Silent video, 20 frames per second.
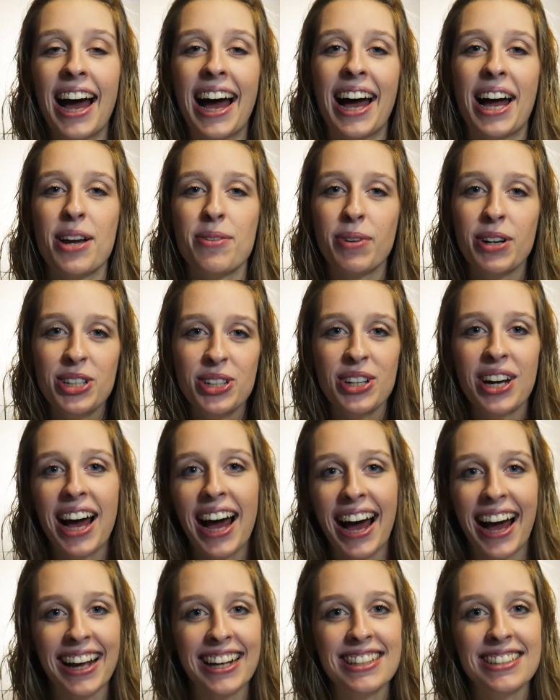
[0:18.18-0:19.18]
I'm Rachel
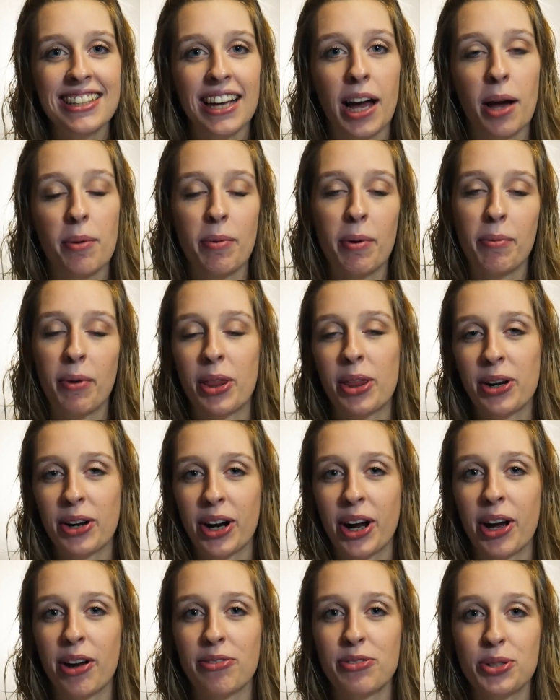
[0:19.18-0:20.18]
Hines. I'm a mother
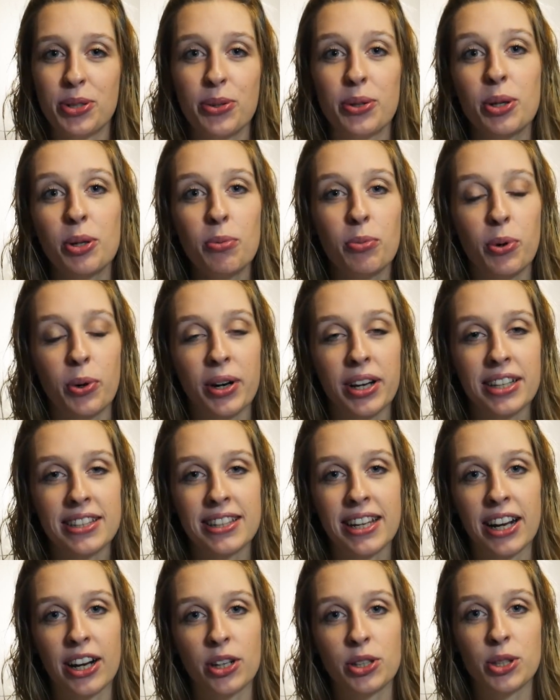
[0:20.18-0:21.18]
of two little boys.
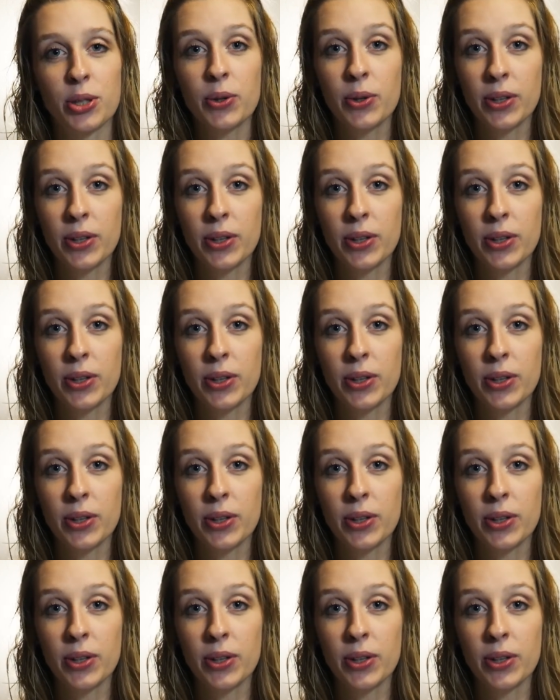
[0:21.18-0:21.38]
They are two